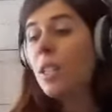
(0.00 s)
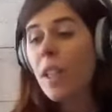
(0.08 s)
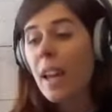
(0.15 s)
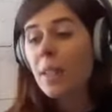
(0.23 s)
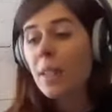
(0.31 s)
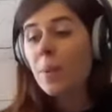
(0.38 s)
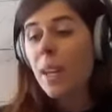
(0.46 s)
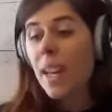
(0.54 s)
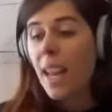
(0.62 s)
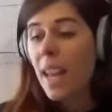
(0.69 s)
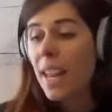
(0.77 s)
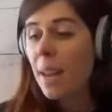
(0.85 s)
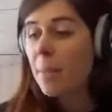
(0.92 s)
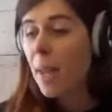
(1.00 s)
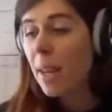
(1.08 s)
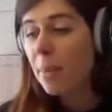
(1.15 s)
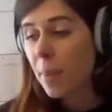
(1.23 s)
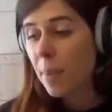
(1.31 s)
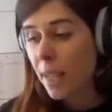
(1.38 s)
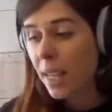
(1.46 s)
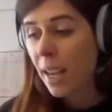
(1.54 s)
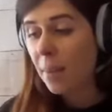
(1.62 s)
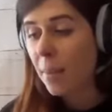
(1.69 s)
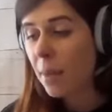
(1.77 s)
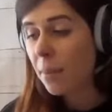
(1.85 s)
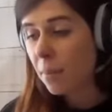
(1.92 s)
That's what AM and
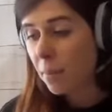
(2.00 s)
PM